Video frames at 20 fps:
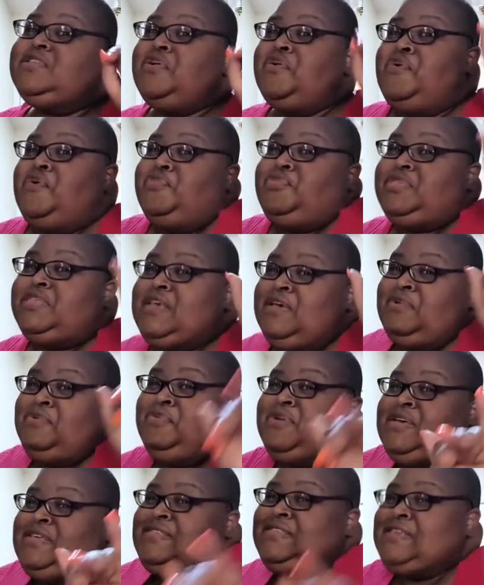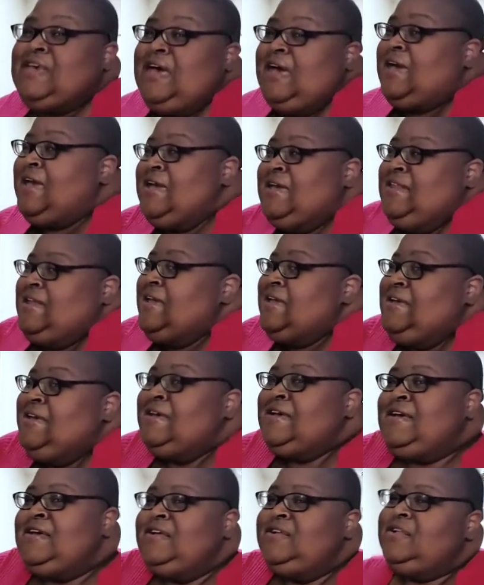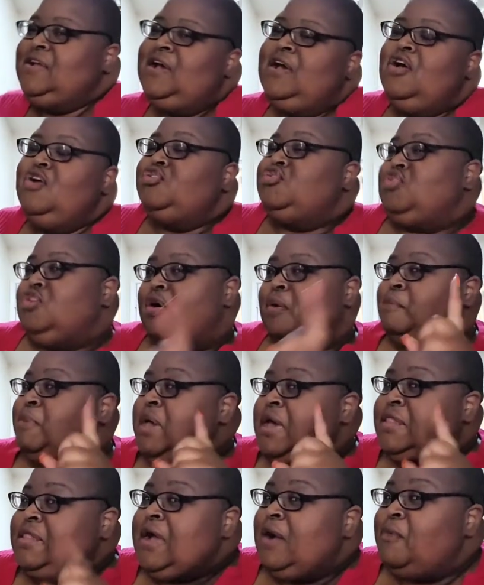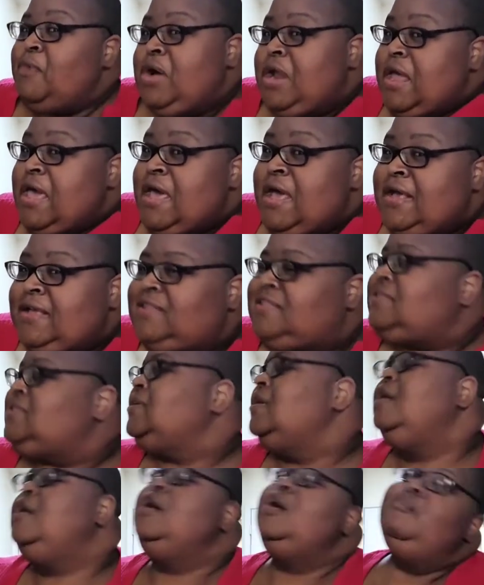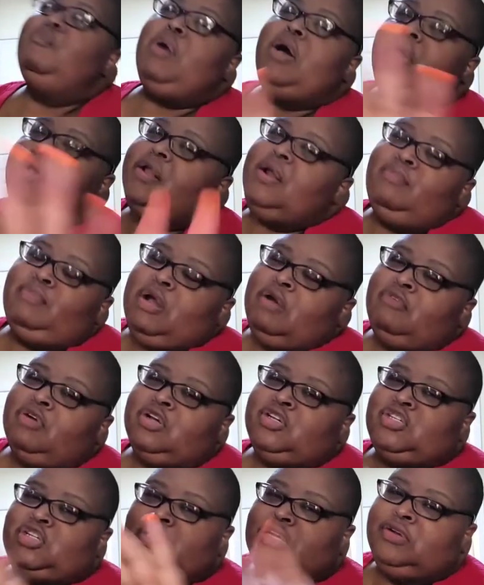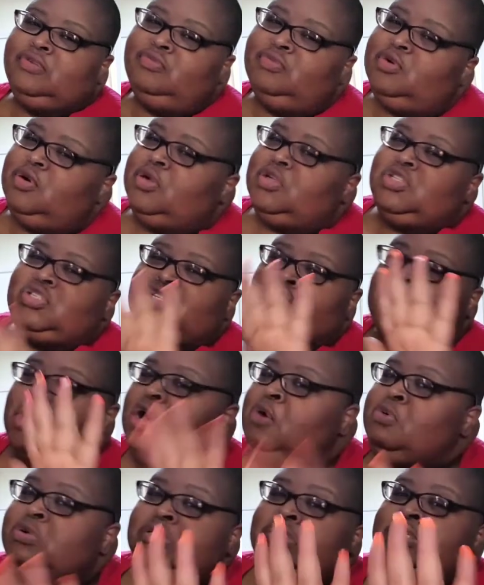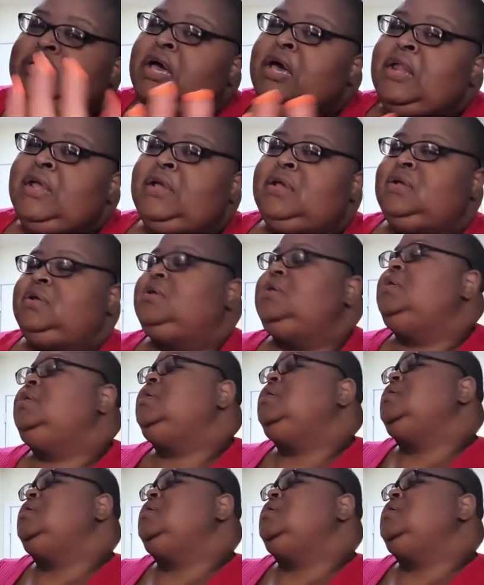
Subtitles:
So I'm so excited. So I'm be at that 1X, but I'm not rushing it. Slow and steady.